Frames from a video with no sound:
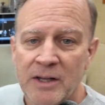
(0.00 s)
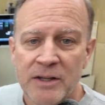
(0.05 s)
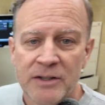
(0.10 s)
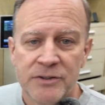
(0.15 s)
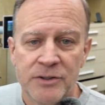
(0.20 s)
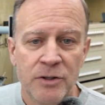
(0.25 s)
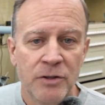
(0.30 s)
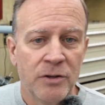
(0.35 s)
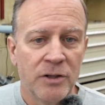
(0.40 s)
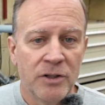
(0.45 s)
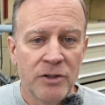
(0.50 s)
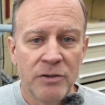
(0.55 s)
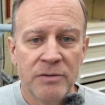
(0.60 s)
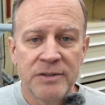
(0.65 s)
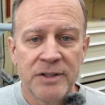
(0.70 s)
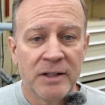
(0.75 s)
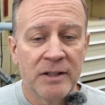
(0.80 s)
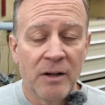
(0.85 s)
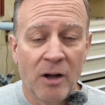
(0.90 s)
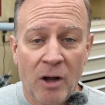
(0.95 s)
so you can
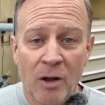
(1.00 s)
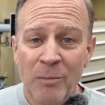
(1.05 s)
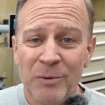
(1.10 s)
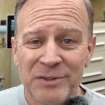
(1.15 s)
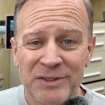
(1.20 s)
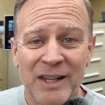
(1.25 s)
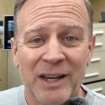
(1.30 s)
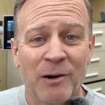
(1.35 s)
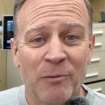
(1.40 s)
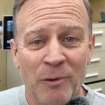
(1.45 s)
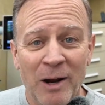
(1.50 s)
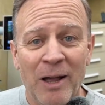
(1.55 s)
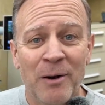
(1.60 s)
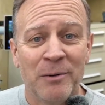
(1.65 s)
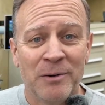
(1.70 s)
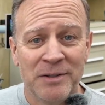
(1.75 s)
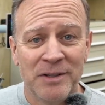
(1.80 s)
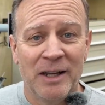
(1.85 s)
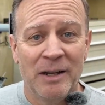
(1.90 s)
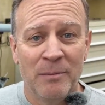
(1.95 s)
use it almost like a
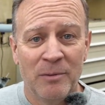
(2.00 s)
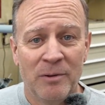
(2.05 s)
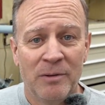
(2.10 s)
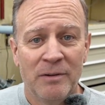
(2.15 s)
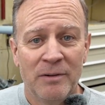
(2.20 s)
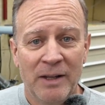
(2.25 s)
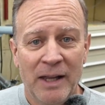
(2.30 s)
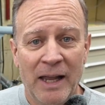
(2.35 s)
router table.